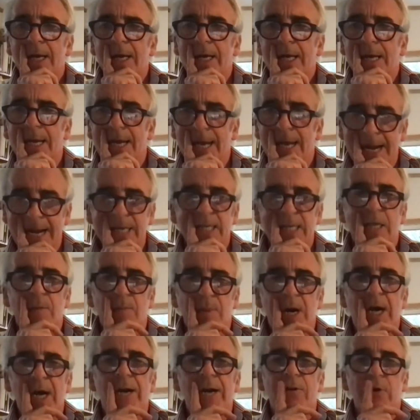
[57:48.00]
connect the
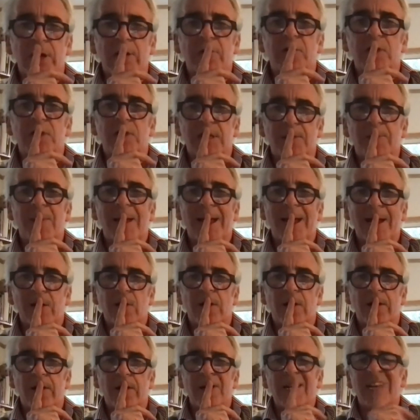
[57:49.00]
micro to the
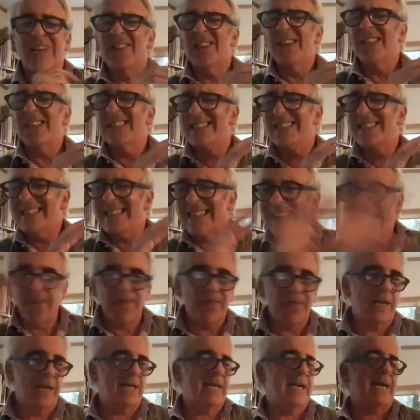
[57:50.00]
macro. There's
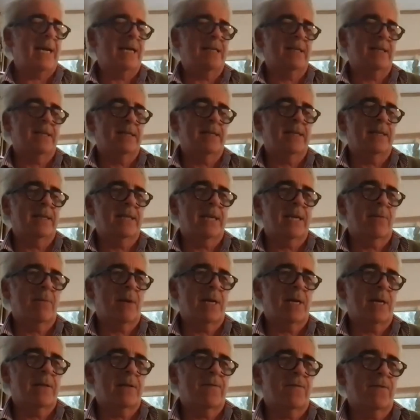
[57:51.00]
nothing narcissistic
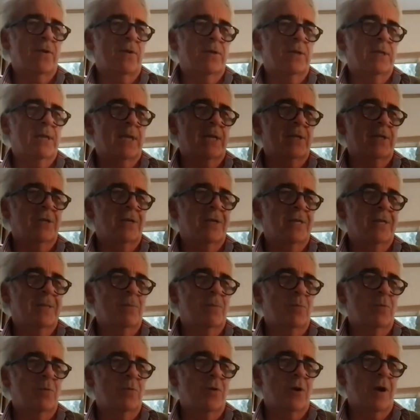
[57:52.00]
about the first section of this
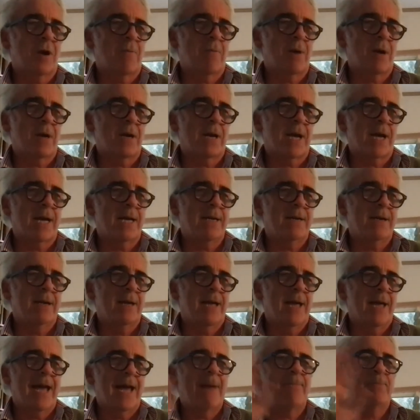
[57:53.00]
book, I might add.
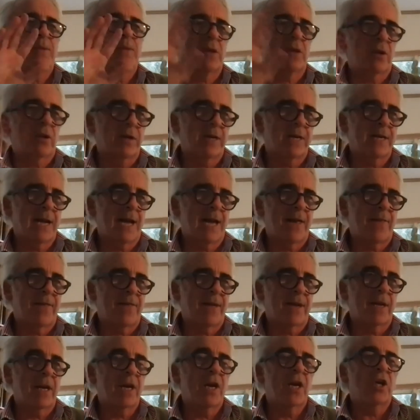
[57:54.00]
Absolutely
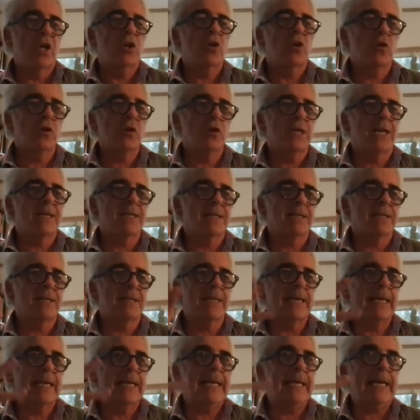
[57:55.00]
nothing. You're just
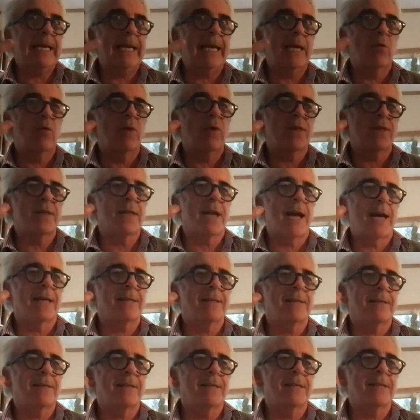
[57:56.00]
dealing with
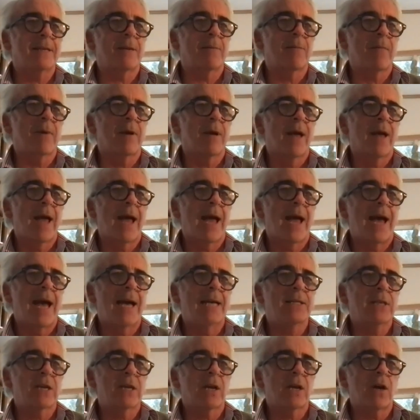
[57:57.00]
narcissism
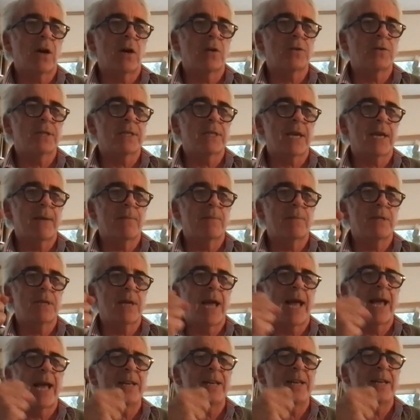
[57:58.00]
as a concept
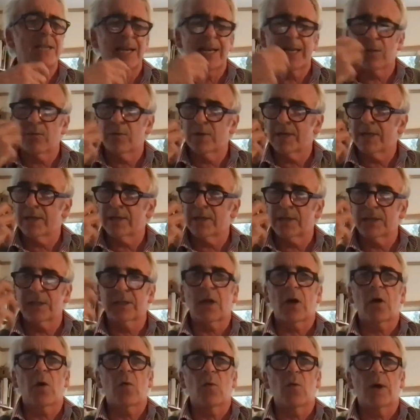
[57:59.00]
and dealing with it so